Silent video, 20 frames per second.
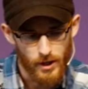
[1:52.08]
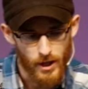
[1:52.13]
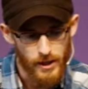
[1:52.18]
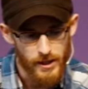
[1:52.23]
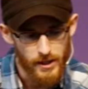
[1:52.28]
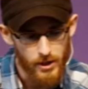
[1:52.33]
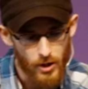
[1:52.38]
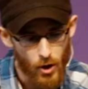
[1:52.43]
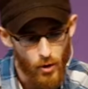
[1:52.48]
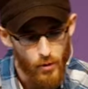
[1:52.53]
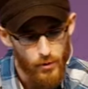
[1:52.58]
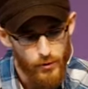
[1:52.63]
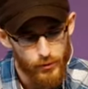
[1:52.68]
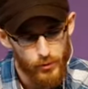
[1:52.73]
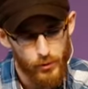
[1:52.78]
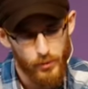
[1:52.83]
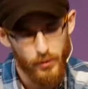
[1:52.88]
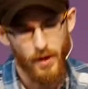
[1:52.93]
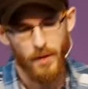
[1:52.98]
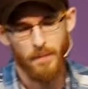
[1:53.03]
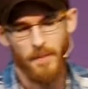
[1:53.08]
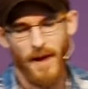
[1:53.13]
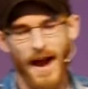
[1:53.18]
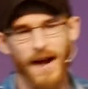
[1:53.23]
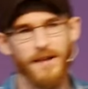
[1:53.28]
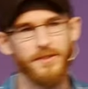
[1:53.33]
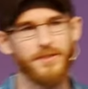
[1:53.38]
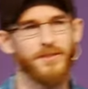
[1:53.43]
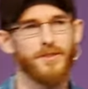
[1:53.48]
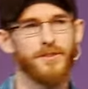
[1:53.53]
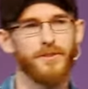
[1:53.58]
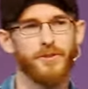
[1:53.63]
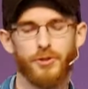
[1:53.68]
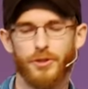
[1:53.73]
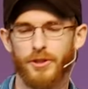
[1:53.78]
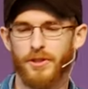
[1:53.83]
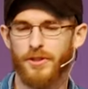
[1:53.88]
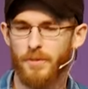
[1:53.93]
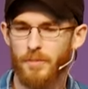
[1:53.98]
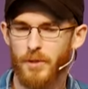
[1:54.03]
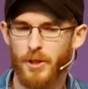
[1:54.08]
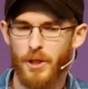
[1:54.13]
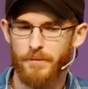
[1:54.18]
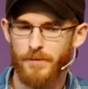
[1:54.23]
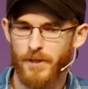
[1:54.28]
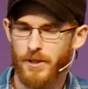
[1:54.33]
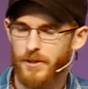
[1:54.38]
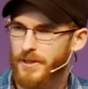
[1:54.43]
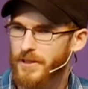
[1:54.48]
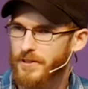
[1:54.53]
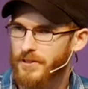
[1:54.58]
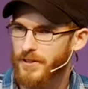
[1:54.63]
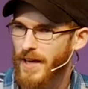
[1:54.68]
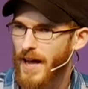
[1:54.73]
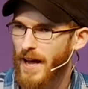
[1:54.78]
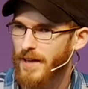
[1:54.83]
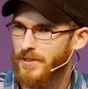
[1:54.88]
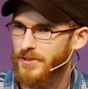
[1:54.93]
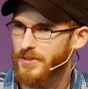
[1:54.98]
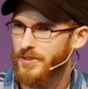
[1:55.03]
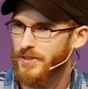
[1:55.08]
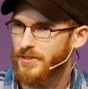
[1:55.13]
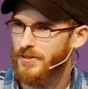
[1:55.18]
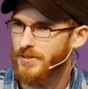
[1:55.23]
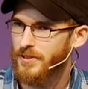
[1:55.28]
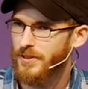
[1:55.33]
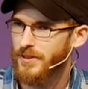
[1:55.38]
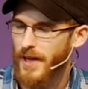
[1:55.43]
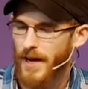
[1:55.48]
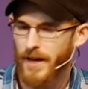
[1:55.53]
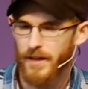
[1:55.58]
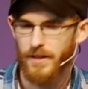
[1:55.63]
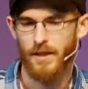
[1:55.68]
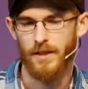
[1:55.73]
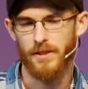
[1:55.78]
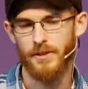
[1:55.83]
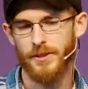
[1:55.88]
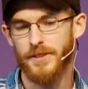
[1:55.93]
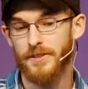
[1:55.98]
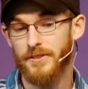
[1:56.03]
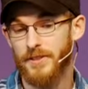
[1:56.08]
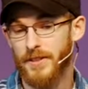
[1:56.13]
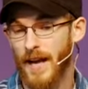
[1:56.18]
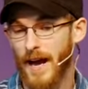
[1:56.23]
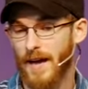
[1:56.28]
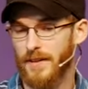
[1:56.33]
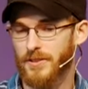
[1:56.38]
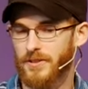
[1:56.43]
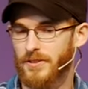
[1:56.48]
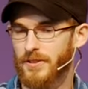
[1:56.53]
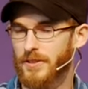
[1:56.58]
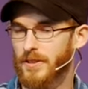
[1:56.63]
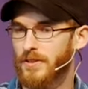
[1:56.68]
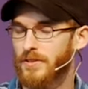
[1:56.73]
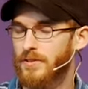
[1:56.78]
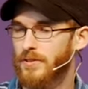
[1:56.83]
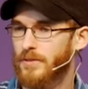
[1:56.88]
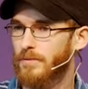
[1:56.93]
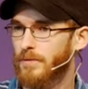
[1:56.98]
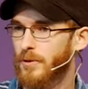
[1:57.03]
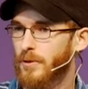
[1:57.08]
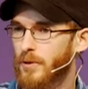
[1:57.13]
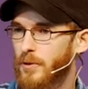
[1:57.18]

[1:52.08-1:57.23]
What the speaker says: going to go through a passage in the book of Ecclesiastes today. Ecclesiastes, for